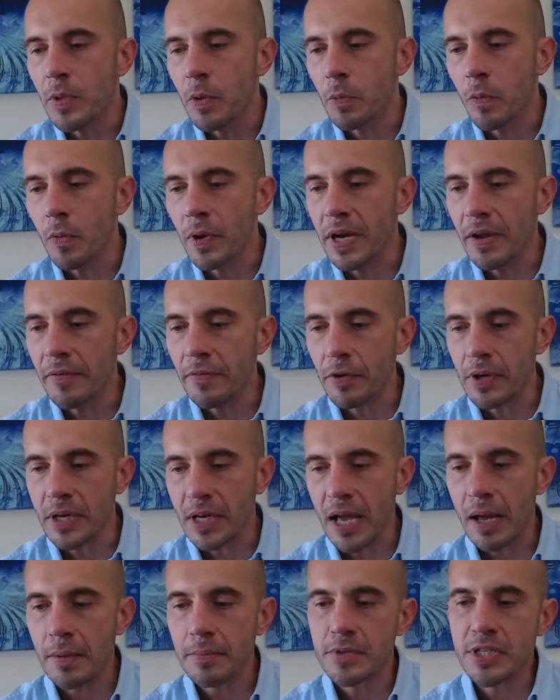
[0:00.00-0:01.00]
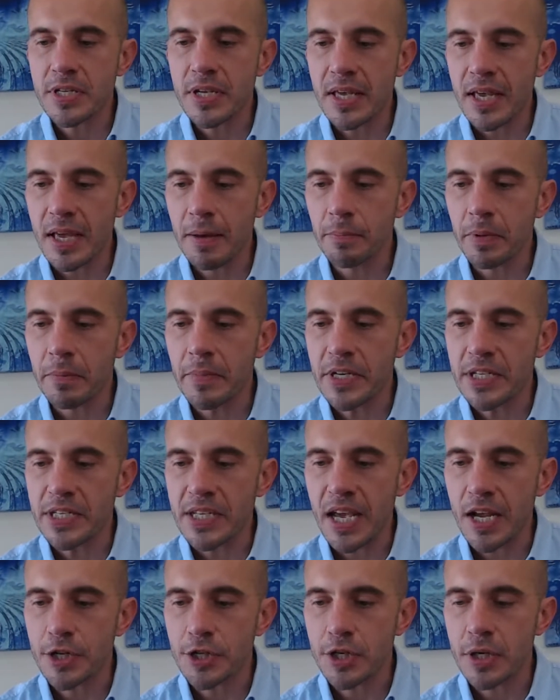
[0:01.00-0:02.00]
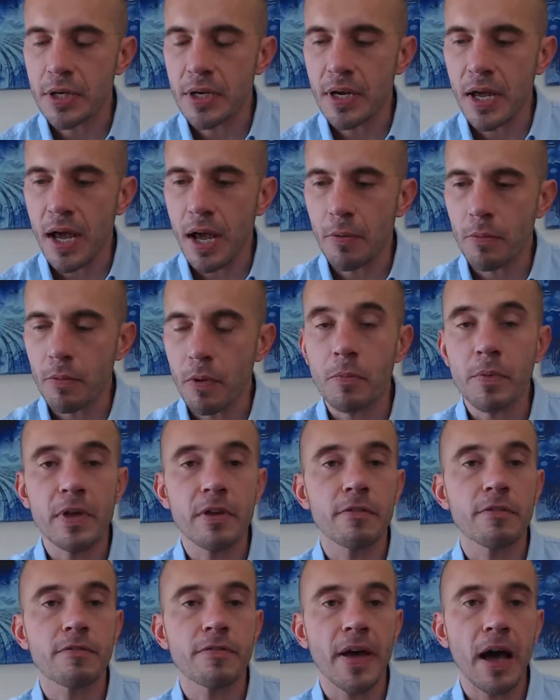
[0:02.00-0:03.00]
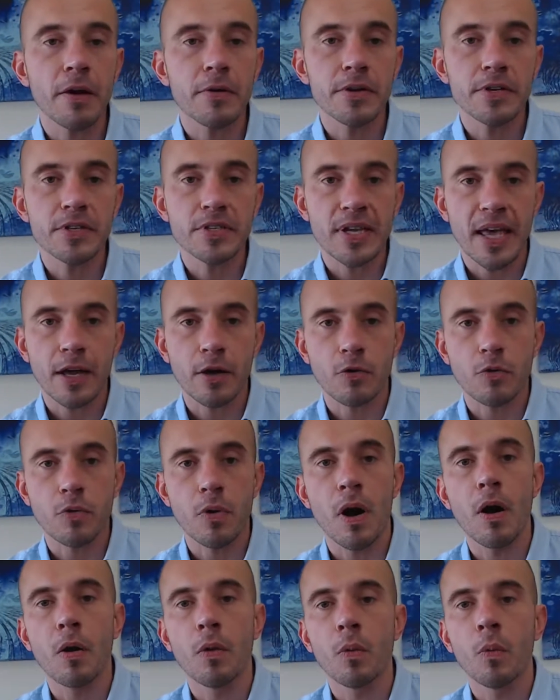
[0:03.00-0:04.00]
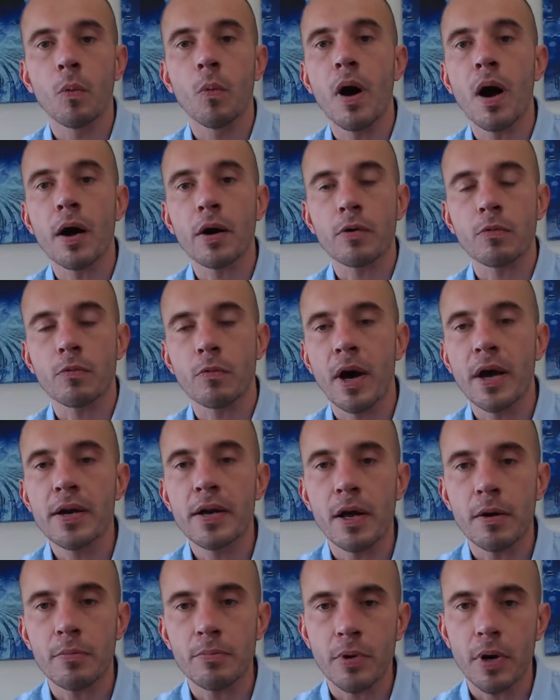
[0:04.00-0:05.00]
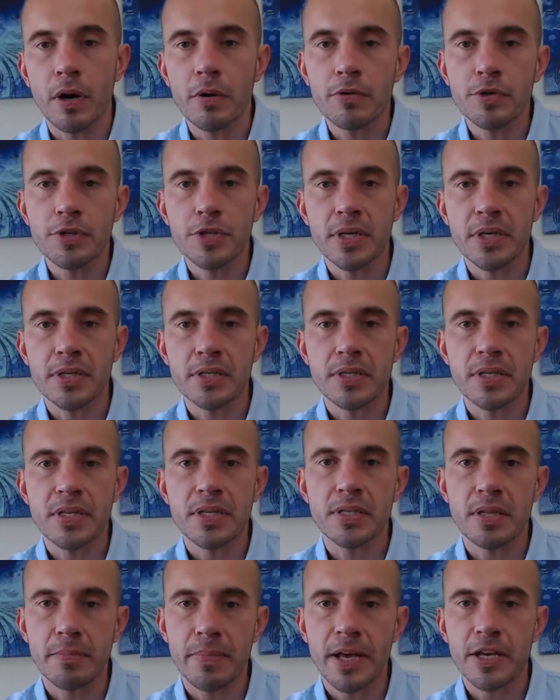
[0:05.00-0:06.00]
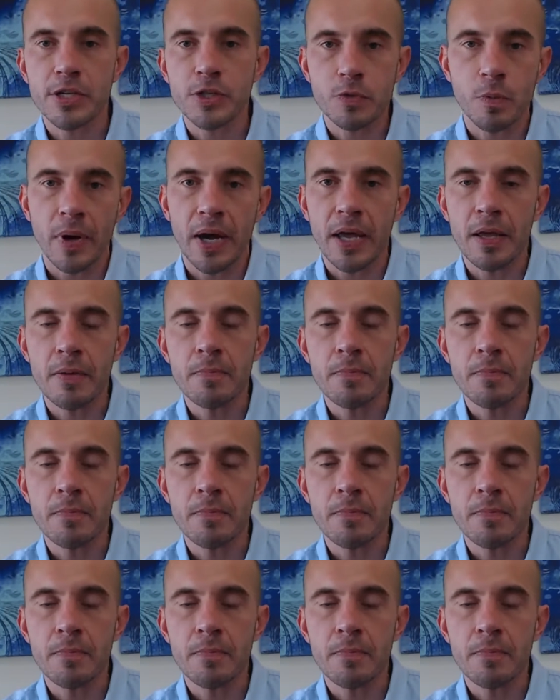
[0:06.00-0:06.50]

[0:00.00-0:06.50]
Whenever it comes to implementation, what we have found is a crawl, walk, run approach is the best way.